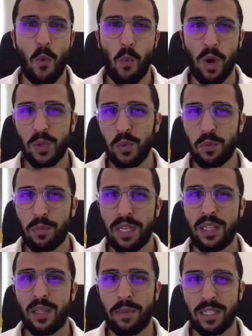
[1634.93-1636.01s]
what would
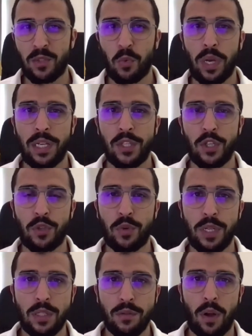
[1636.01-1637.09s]
be the best way to
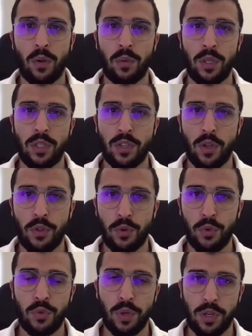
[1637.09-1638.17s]
increase followers
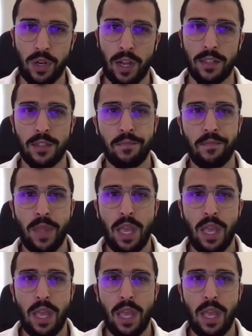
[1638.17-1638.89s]
through Twitter ads?